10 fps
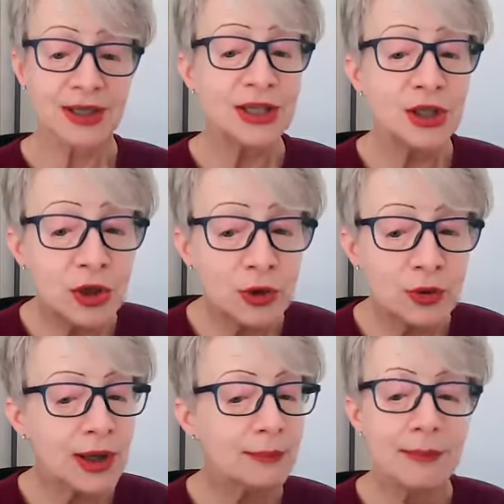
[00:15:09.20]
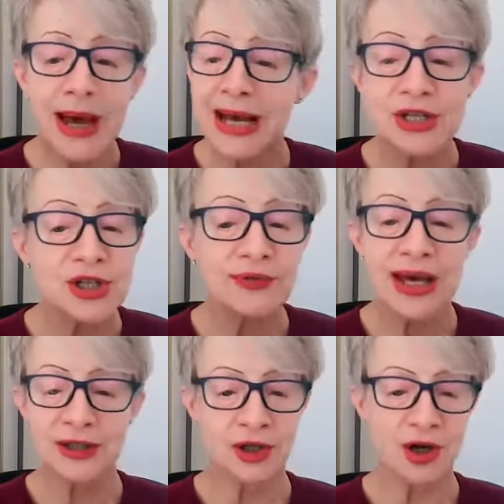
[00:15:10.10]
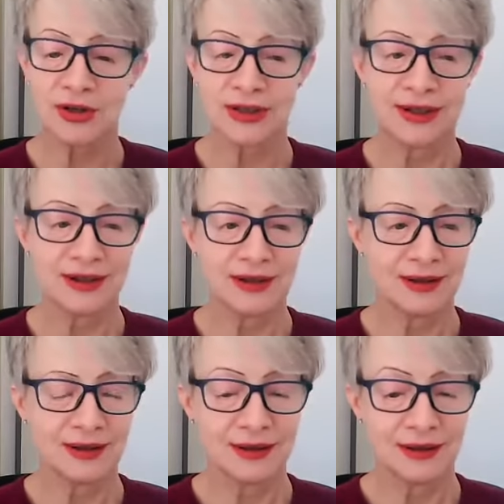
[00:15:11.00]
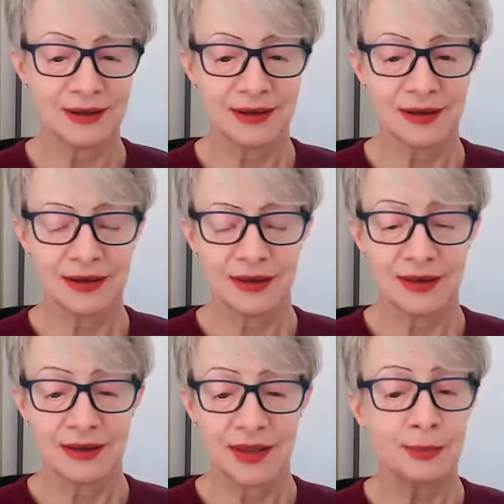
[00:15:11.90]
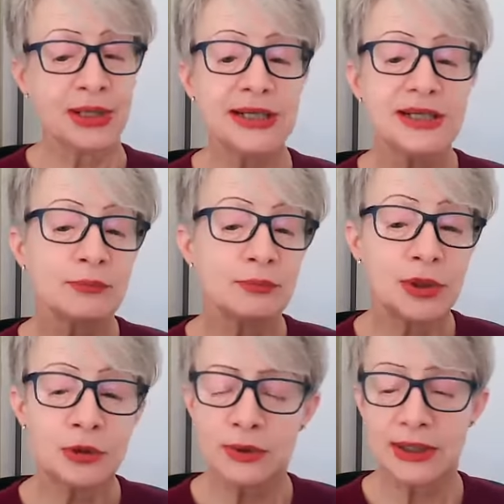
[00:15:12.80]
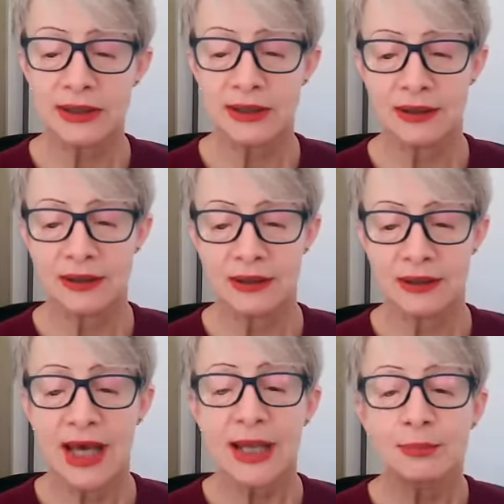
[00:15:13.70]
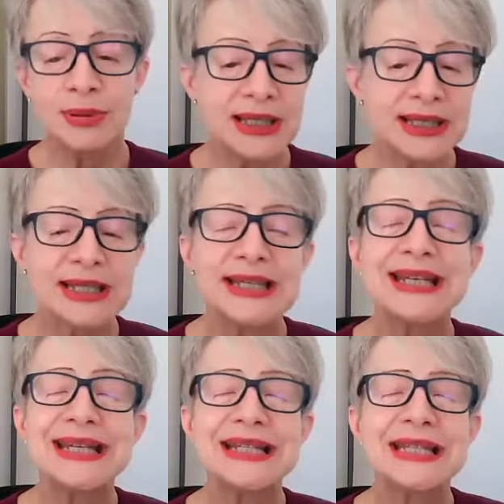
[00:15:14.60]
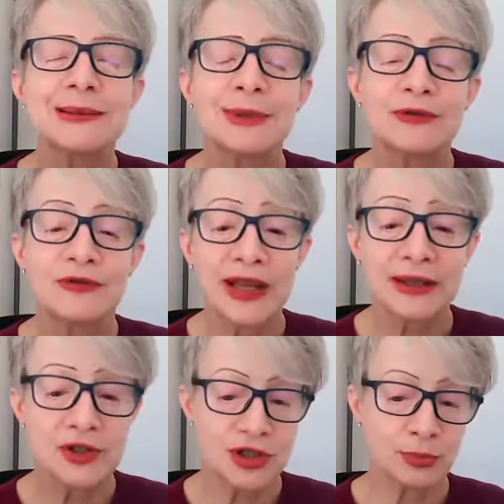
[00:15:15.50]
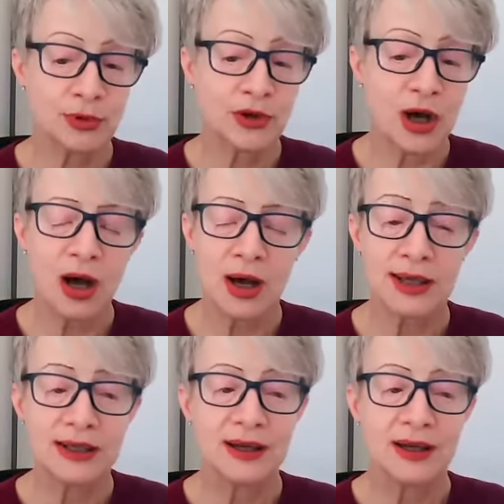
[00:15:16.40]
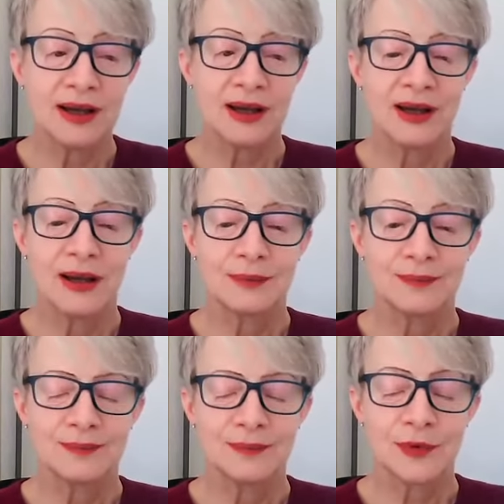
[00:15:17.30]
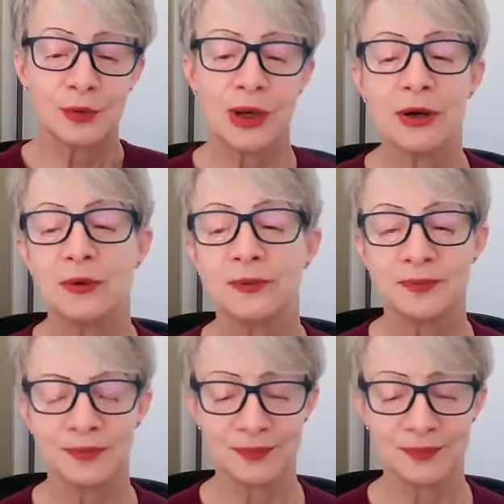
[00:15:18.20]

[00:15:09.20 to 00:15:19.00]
Can you imagine that garden? A place of beauty and peace and intimate fellowship with God. Well,